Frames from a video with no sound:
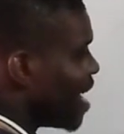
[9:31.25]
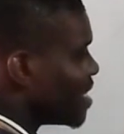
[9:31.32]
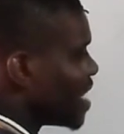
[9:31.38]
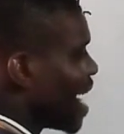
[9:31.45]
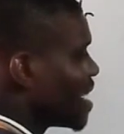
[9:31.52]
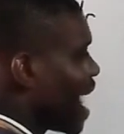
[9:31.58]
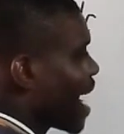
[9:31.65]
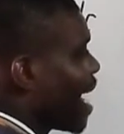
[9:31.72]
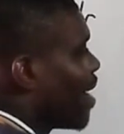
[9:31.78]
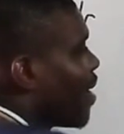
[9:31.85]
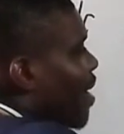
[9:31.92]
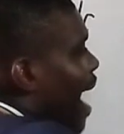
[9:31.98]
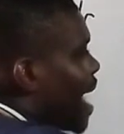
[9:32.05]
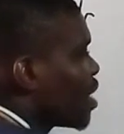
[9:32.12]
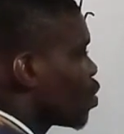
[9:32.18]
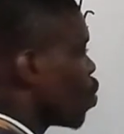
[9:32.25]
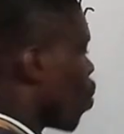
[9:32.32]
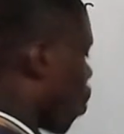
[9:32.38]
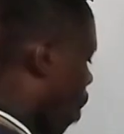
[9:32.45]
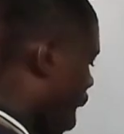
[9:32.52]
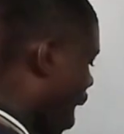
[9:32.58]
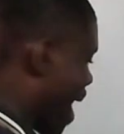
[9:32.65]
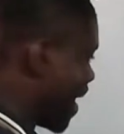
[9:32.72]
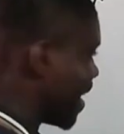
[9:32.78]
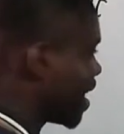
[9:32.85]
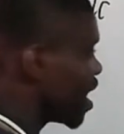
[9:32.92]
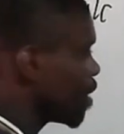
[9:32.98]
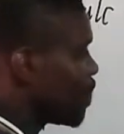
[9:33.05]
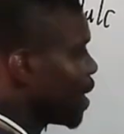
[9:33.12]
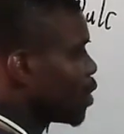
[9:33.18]
then I can write y
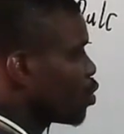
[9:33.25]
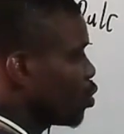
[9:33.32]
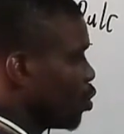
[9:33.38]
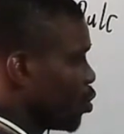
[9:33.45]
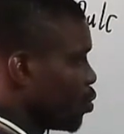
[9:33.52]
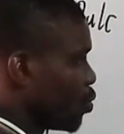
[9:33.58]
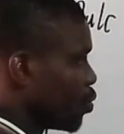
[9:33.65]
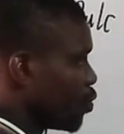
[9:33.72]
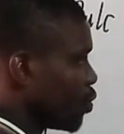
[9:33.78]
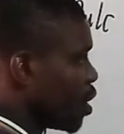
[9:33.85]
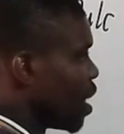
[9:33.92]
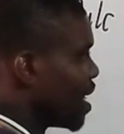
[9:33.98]
in respect to u.